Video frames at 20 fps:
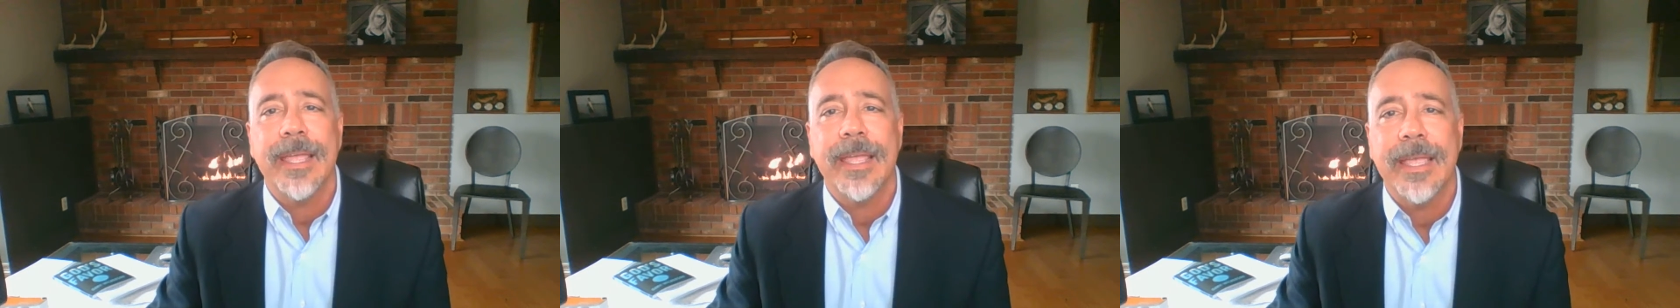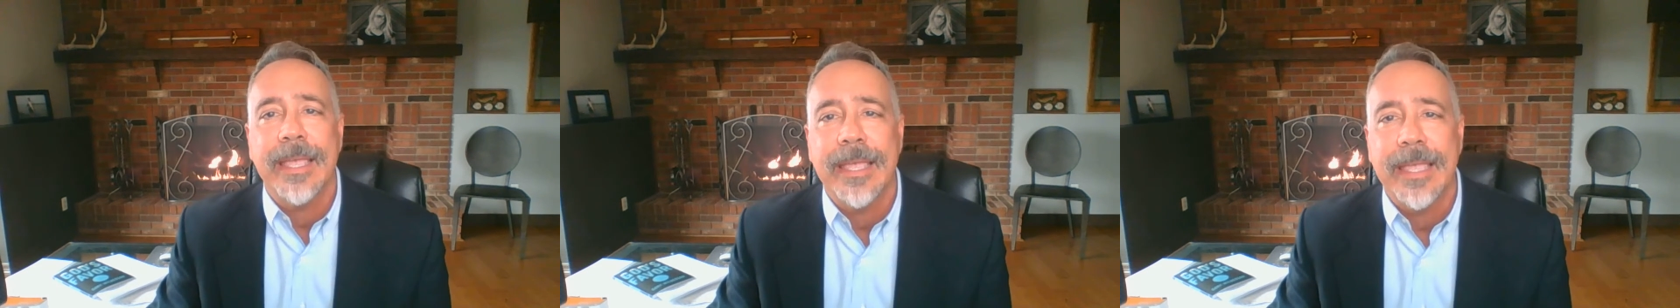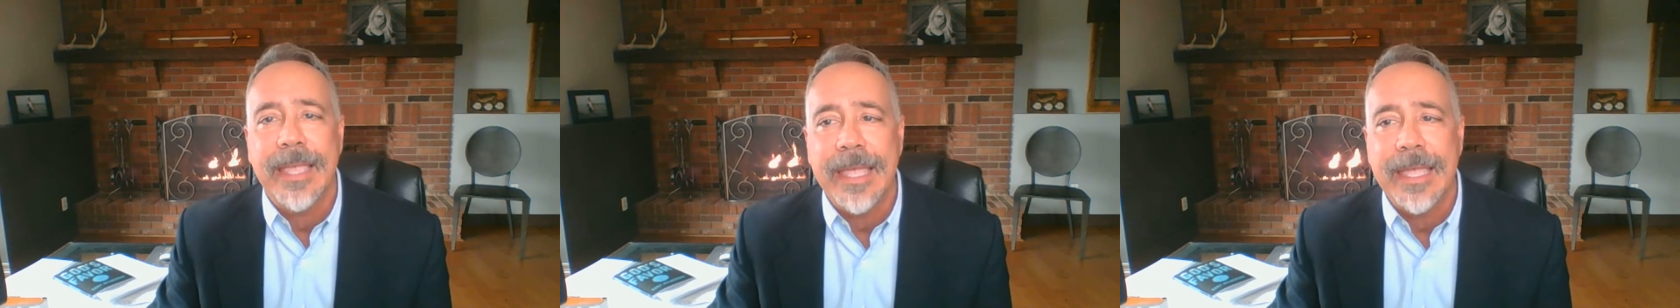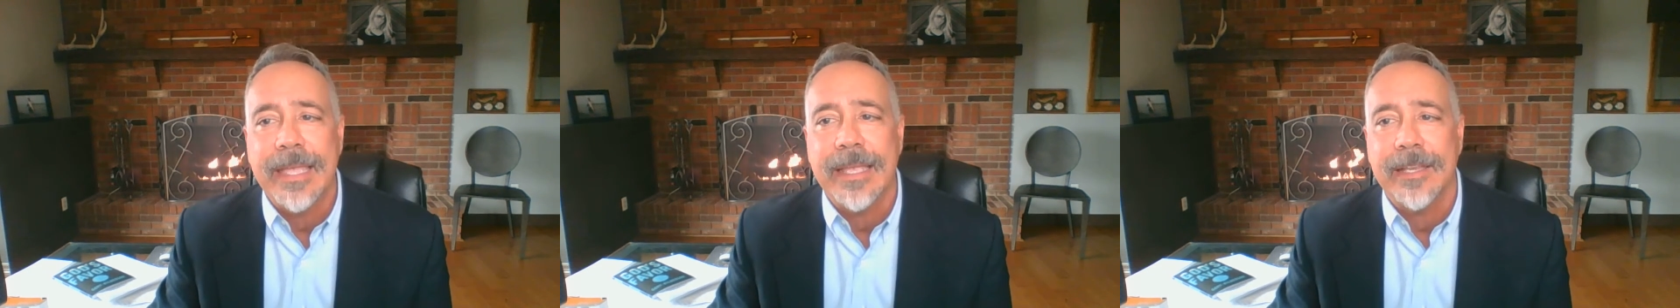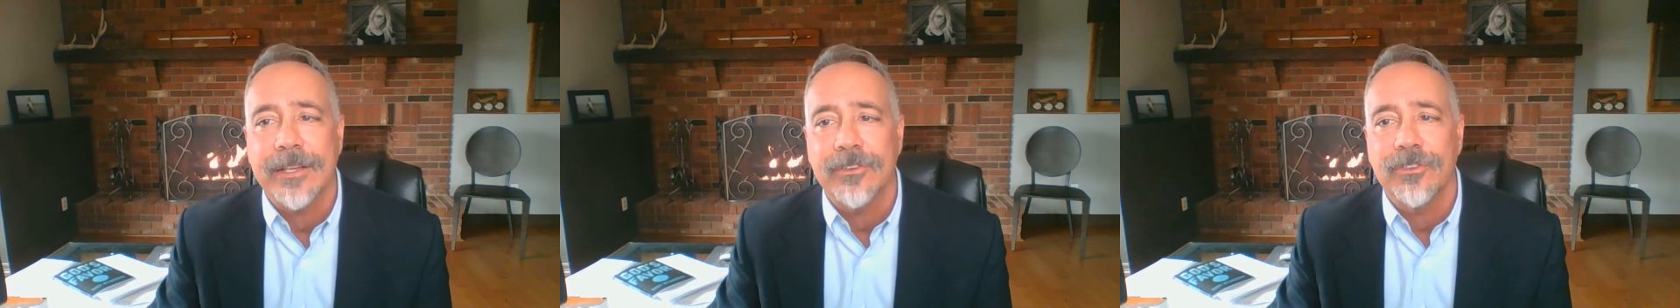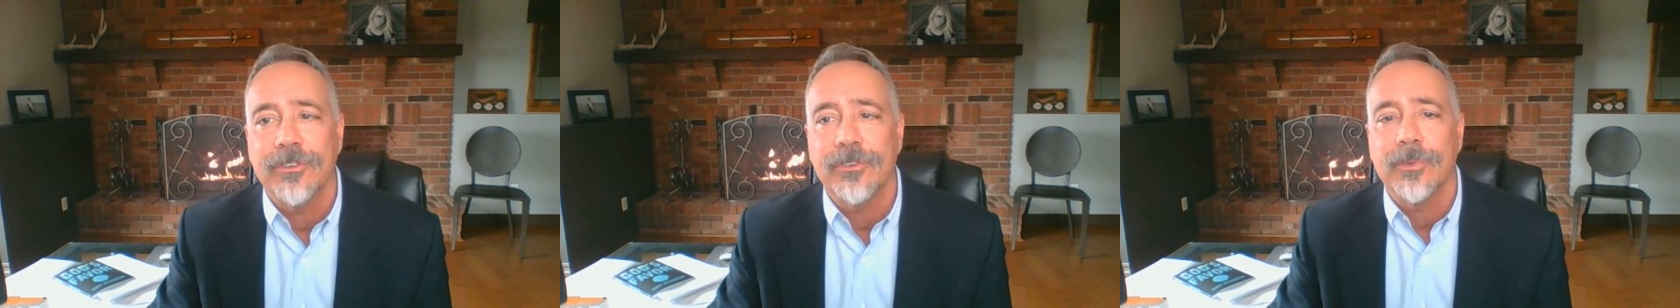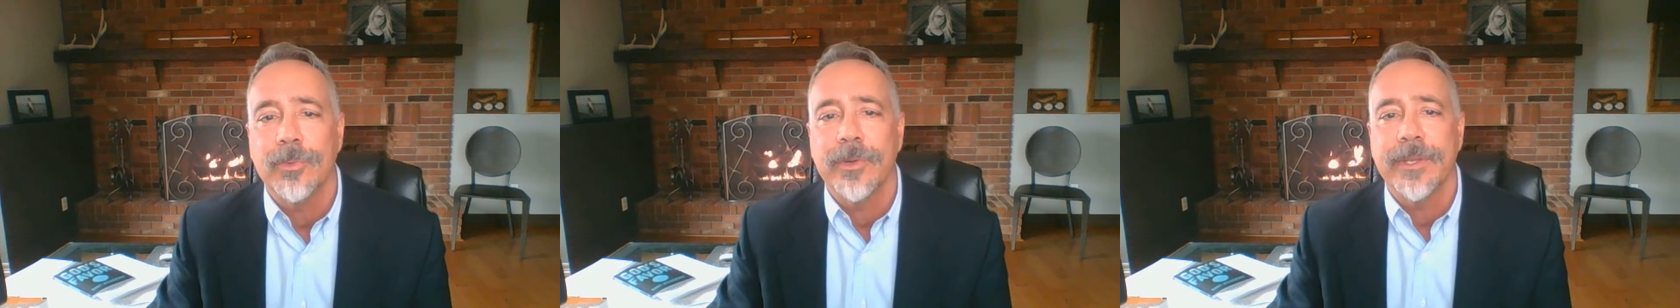
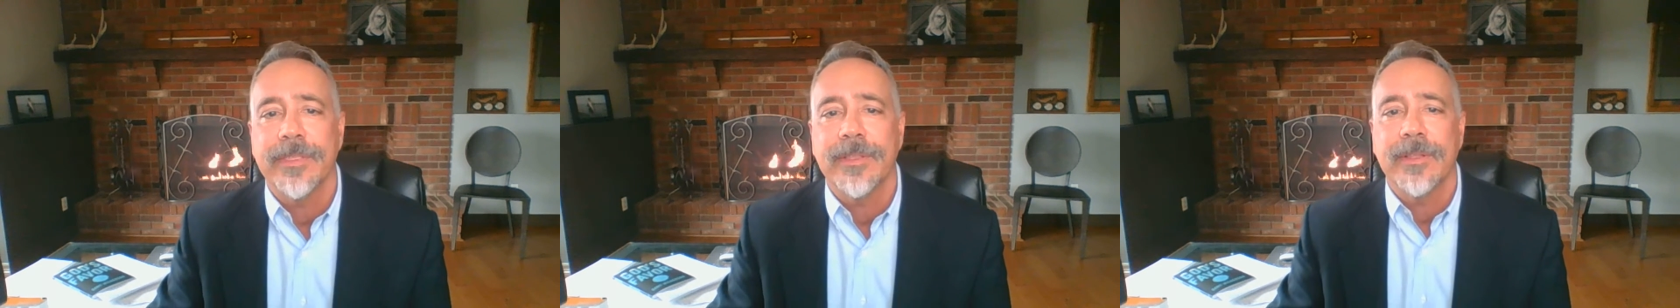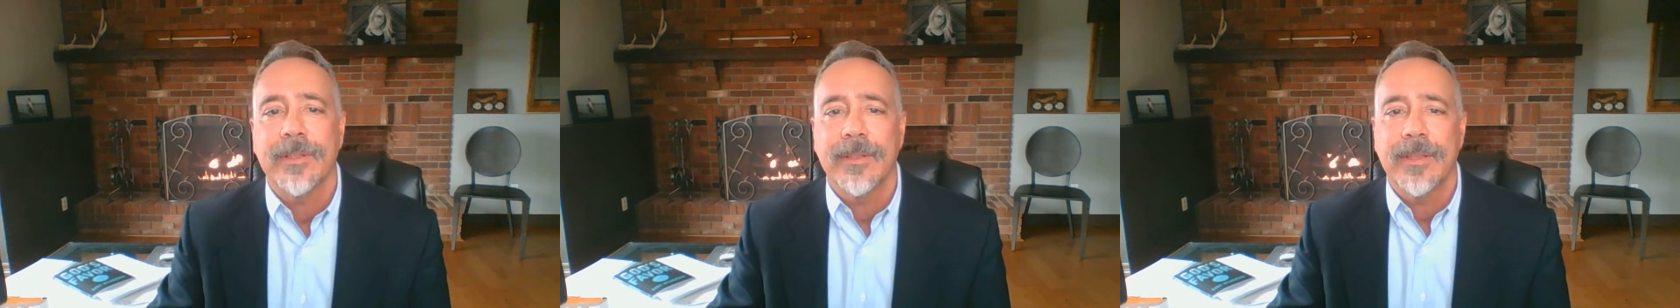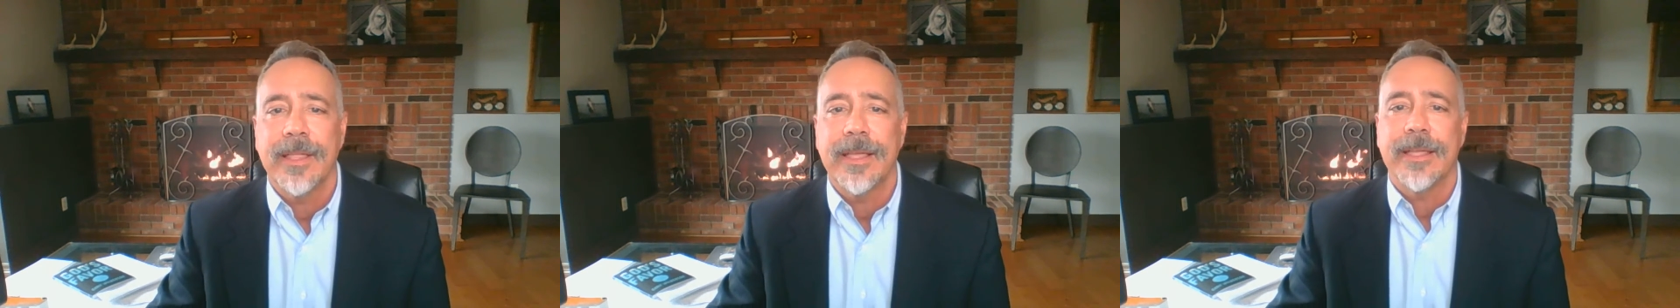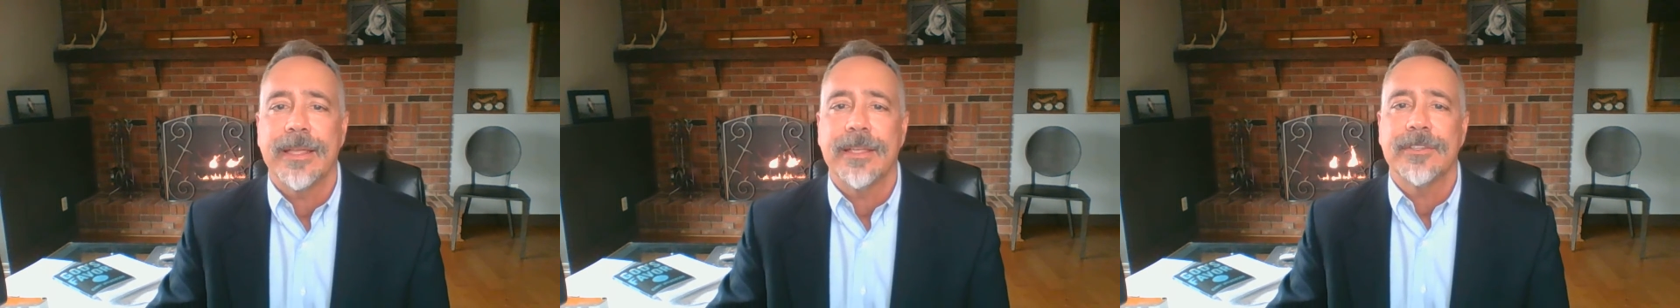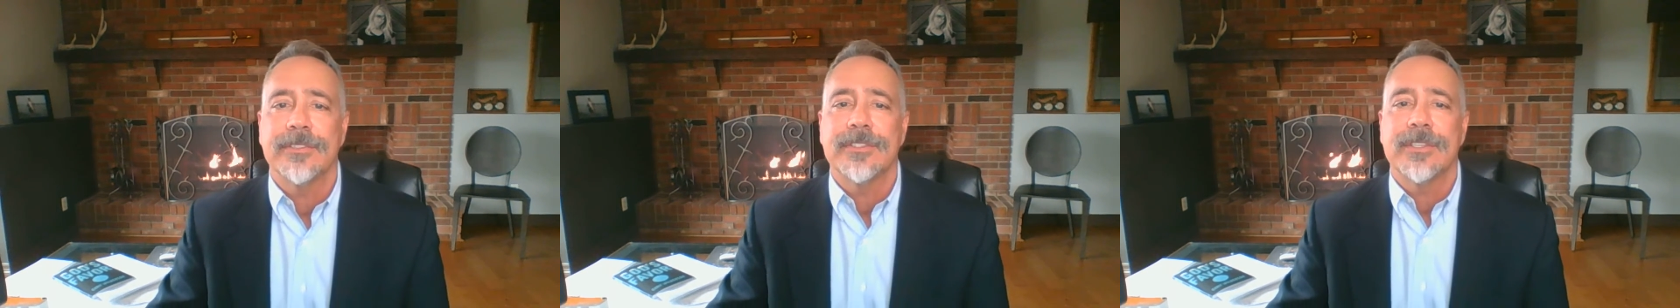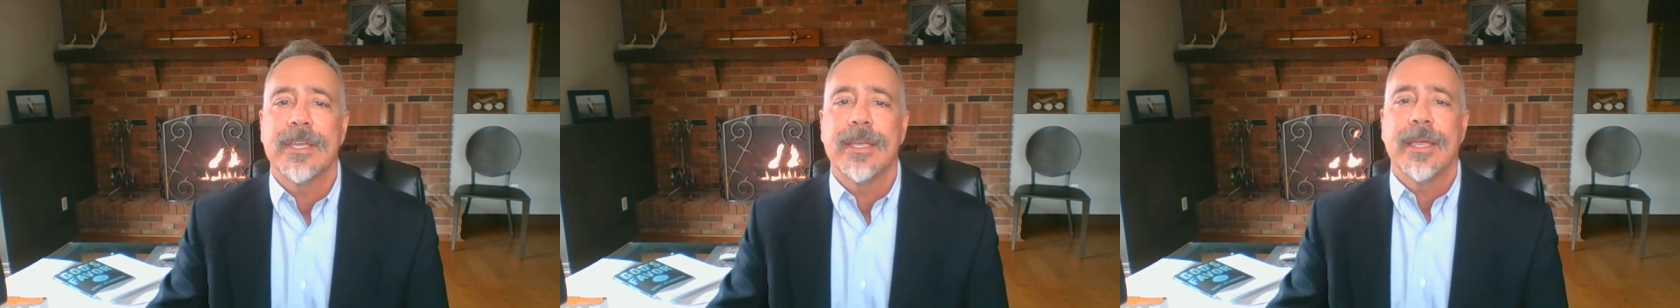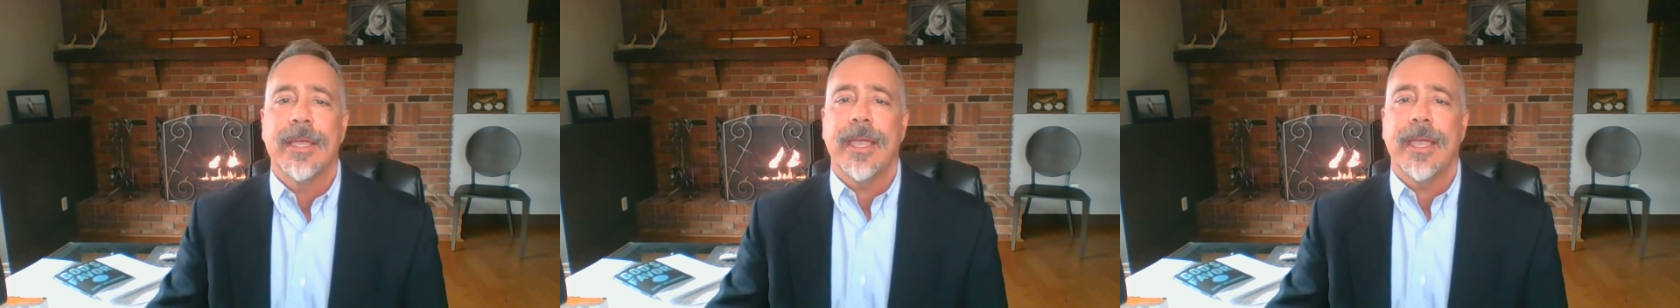engaged with clients